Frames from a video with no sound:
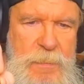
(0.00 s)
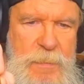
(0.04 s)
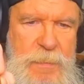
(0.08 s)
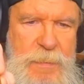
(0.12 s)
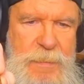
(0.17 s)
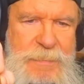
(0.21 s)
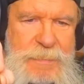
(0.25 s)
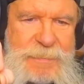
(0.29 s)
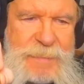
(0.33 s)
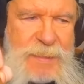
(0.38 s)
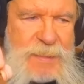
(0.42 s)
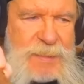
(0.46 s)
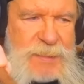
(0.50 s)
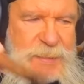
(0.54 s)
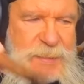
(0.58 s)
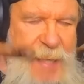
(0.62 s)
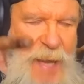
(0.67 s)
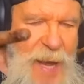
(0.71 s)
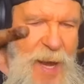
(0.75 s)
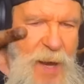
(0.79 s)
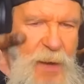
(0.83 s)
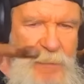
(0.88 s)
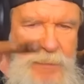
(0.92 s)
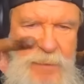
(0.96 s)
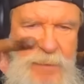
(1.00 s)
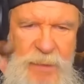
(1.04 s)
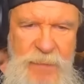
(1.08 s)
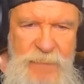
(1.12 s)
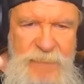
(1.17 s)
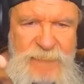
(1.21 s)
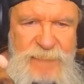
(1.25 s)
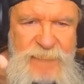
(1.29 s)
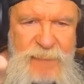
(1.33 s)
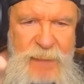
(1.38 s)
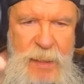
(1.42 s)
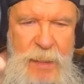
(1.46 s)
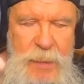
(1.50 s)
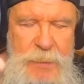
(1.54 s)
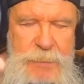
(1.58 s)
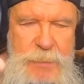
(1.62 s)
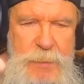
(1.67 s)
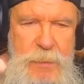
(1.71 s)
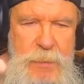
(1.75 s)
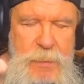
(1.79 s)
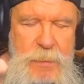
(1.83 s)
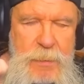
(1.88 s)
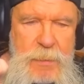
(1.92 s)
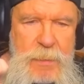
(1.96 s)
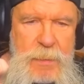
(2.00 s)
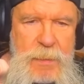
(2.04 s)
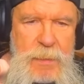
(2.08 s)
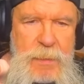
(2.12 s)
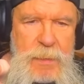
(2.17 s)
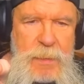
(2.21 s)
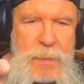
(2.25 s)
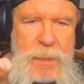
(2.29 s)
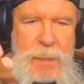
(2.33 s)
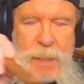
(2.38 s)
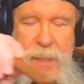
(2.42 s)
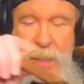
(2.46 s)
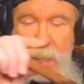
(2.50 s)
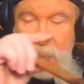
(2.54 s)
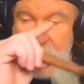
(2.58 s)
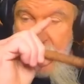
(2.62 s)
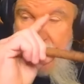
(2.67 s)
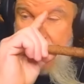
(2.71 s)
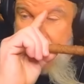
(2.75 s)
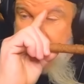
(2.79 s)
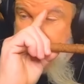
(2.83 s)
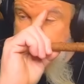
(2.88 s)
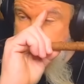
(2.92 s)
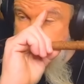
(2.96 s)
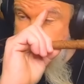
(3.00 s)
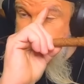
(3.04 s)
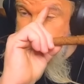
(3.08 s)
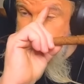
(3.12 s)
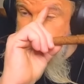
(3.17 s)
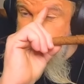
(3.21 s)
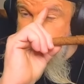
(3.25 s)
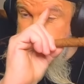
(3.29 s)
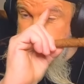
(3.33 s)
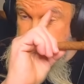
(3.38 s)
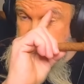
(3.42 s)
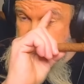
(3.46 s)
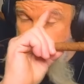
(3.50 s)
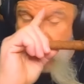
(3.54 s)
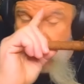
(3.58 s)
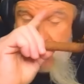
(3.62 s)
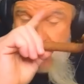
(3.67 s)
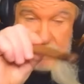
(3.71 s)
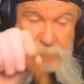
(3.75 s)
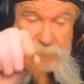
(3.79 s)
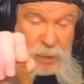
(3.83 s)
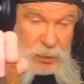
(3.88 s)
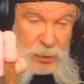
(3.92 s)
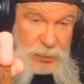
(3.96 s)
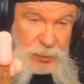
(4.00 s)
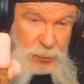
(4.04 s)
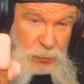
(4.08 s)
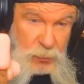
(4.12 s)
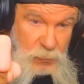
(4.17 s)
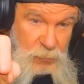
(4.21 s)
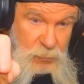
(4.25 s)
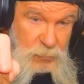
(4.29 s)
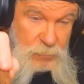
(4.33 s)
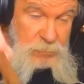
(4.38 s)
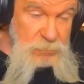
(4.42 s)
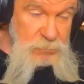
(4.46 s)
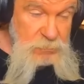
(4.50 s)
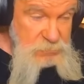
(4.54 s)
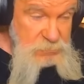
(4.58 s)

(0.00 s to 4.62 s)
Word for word: the style didn't fit. And James Mitchell,